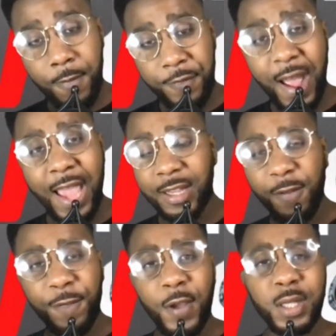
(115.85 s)
fight,
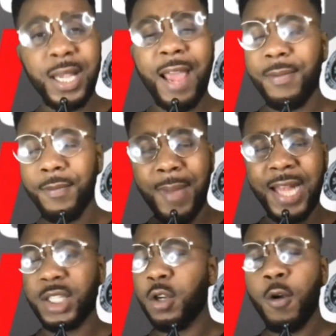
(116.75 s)
the first
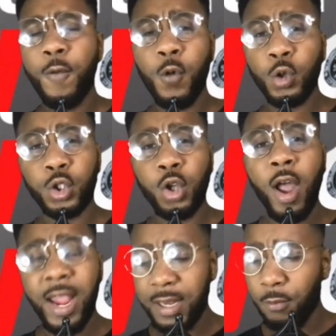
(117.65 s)
match, of course,
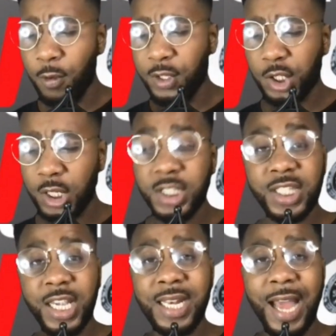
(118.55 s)
starting with
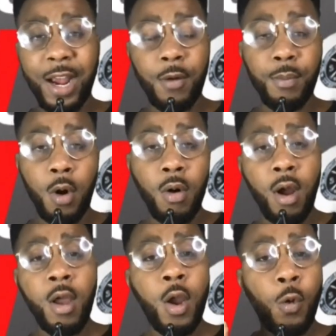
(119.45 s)
Shinsuke Nakamura,